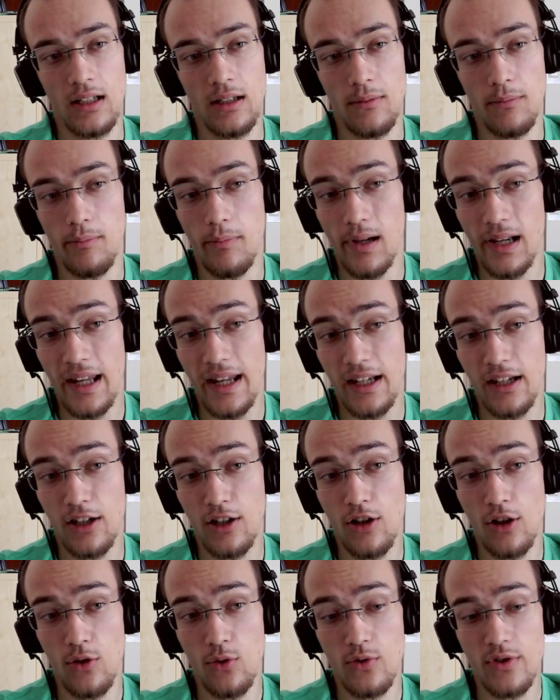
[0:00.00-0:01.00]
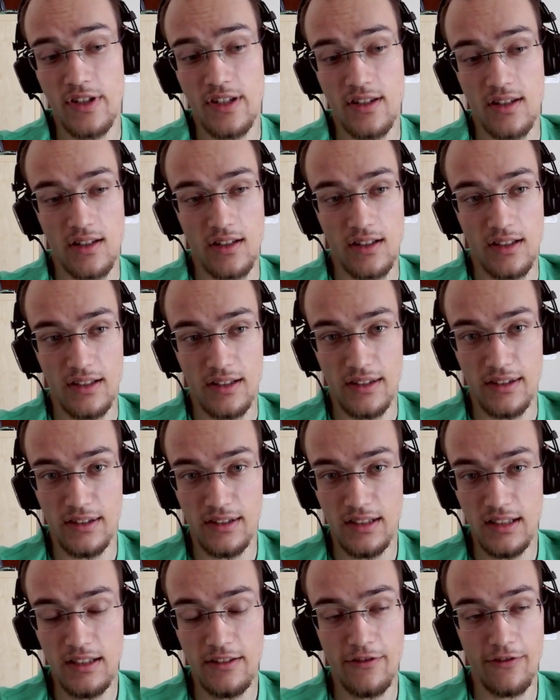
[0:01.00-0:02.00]
Black goes
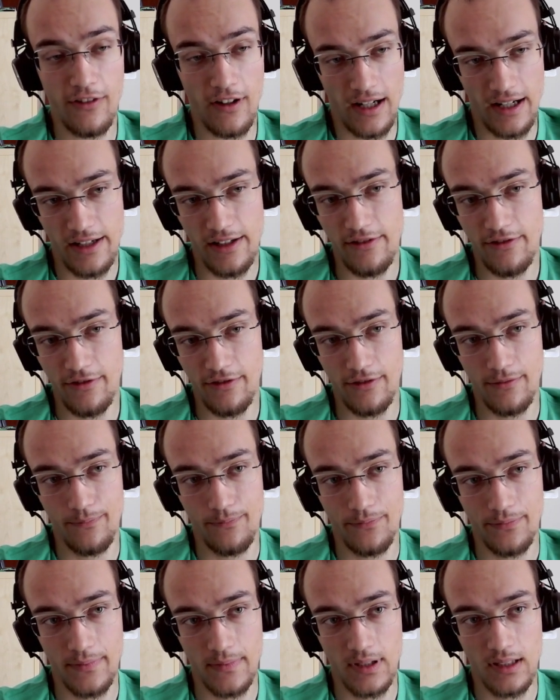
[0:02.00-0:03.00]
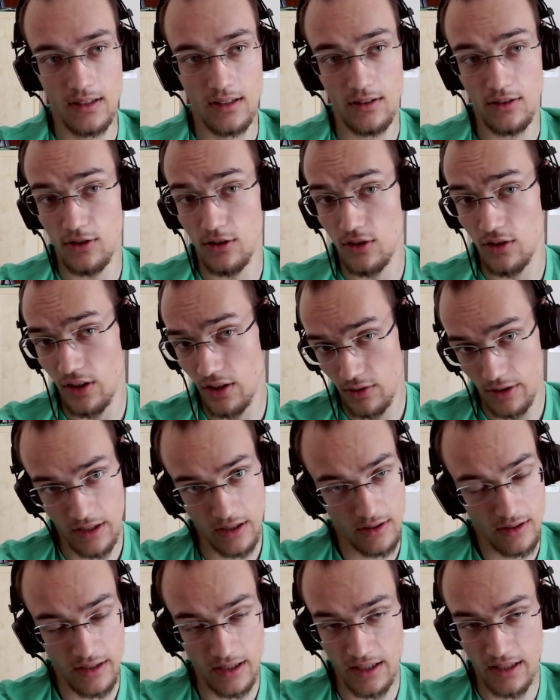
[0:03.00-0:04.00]
d5.
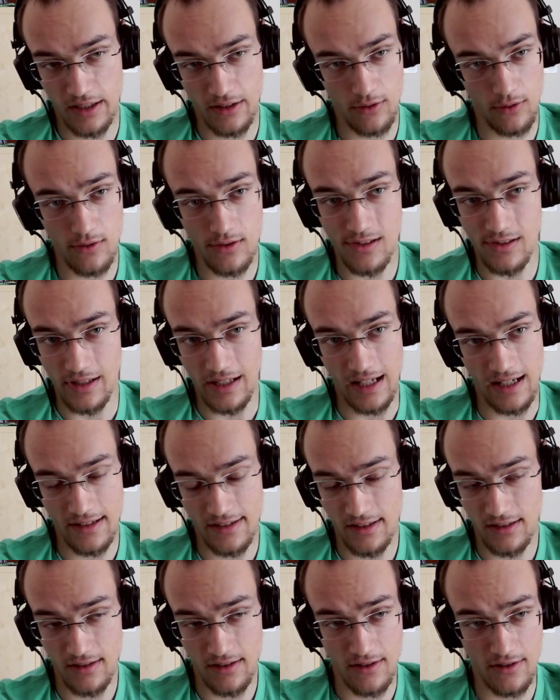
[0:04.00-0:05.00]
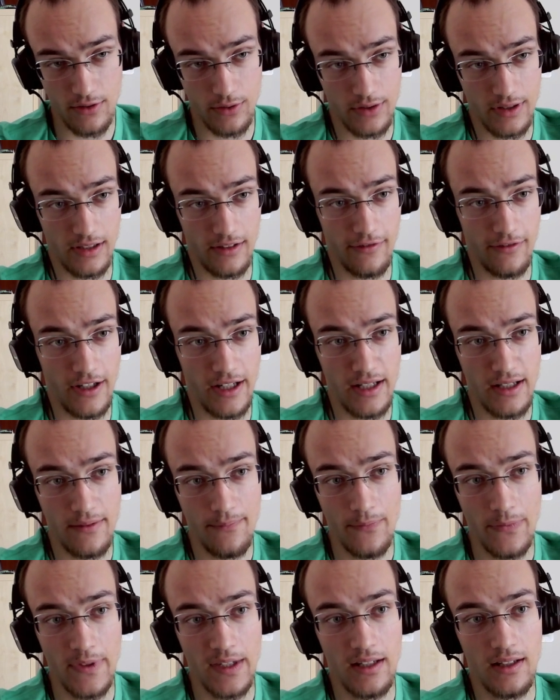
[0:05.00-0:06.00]
They can also castle, it's totally fine,
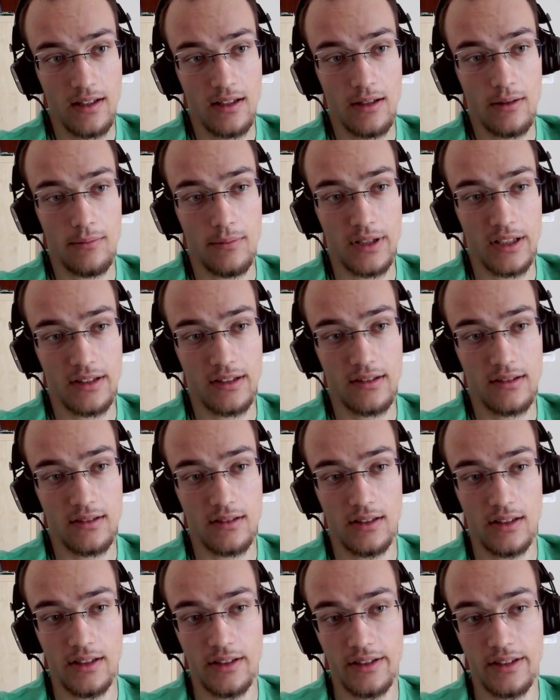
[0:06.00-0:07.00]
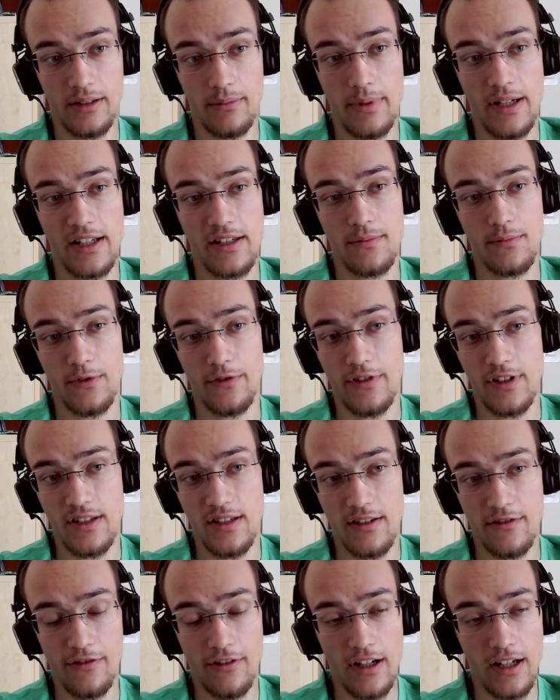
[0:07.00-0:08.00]
but the best move is
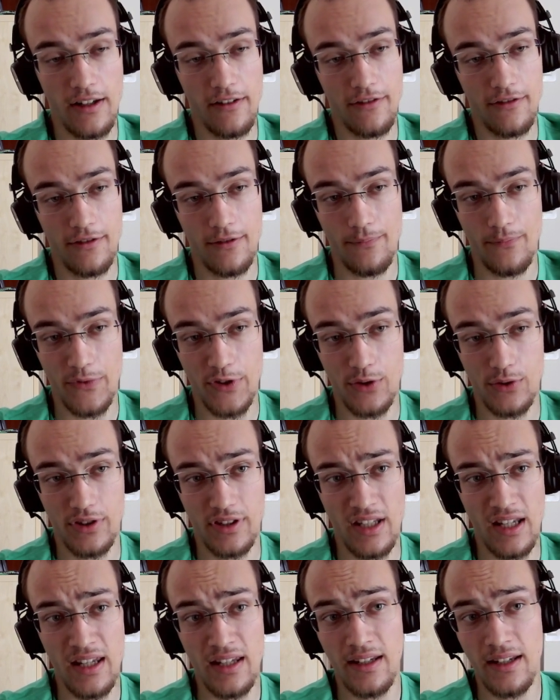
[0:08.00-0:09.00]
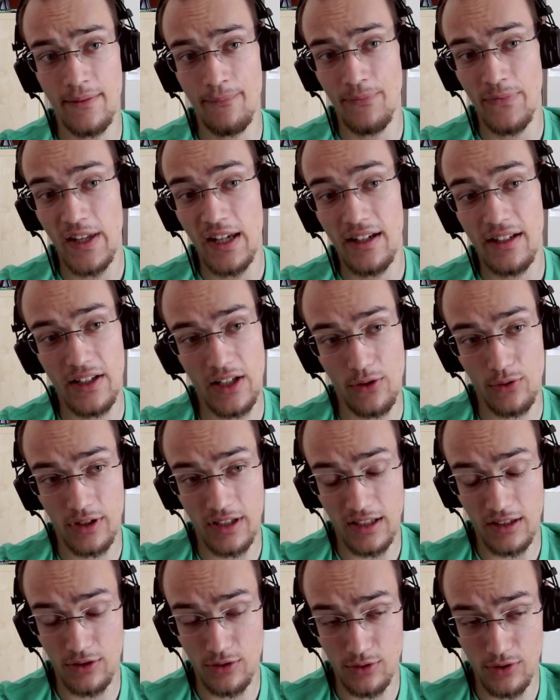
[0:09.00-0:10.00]
d5. You take. Now
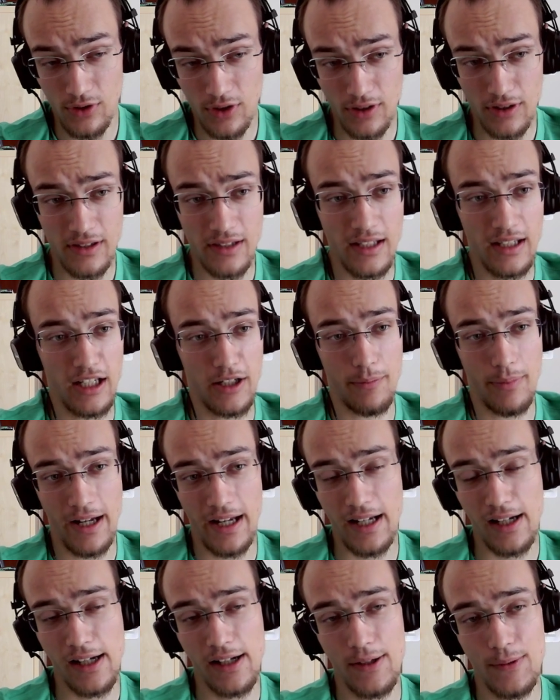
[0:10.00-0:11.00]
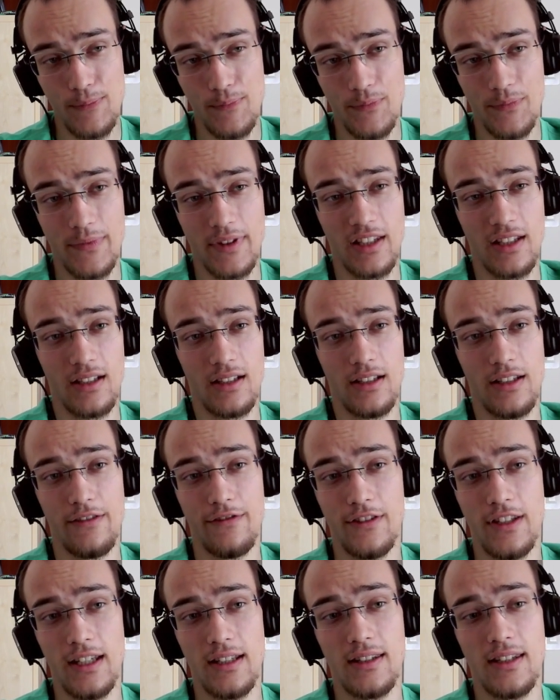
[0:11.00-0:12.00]
they do not take back.
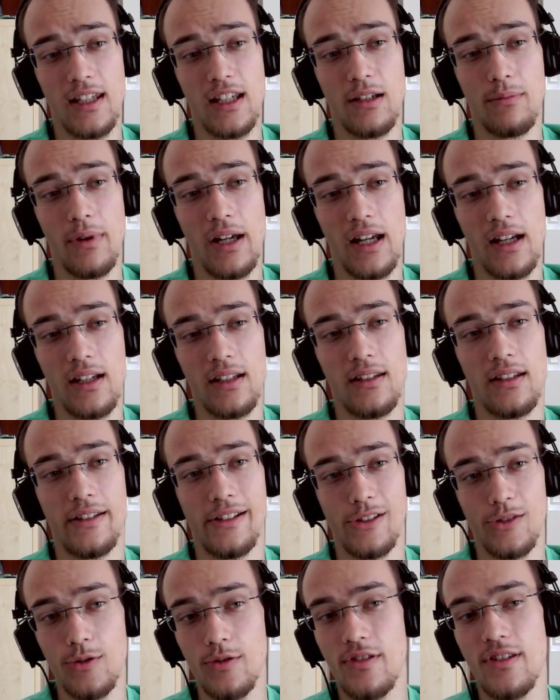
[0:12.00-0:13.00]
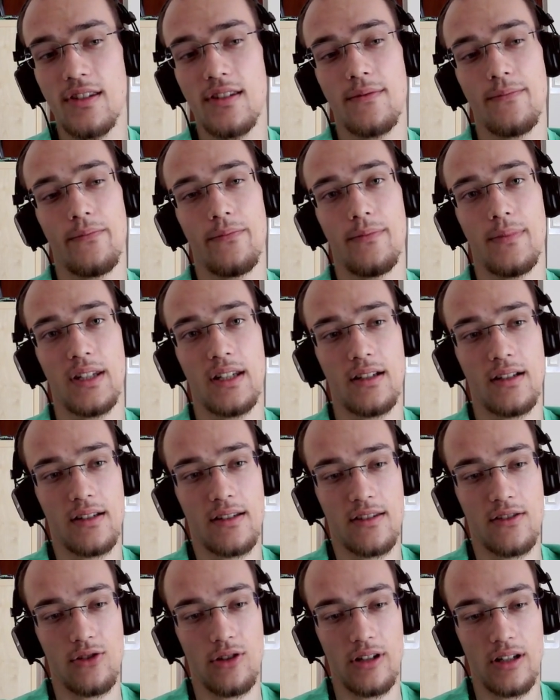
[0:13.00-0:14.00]
If they take back, they lose,
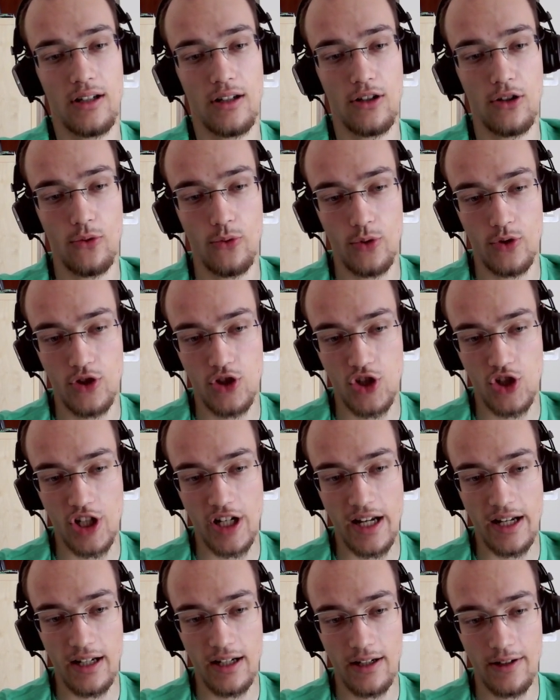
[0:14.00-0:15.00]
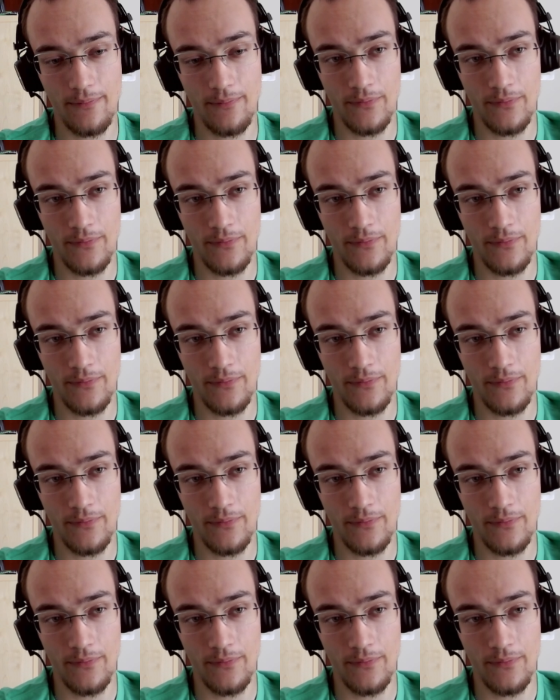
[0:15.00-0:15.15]
because you can go check.